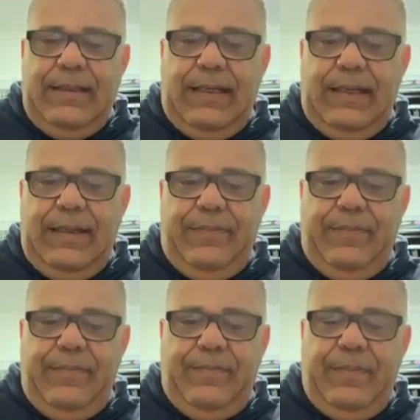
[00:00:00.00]

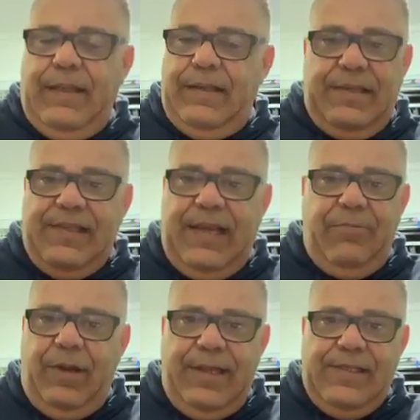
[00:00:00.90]
the same
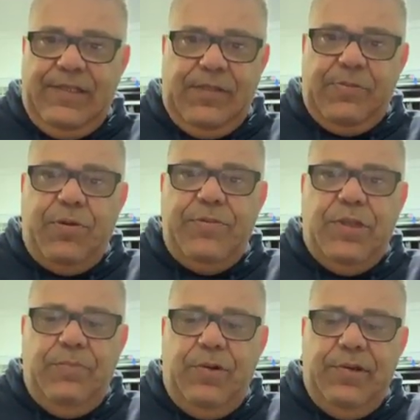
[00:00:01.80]
way as a
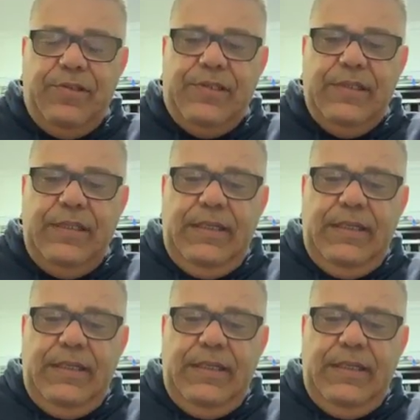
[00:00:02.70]
subscription was,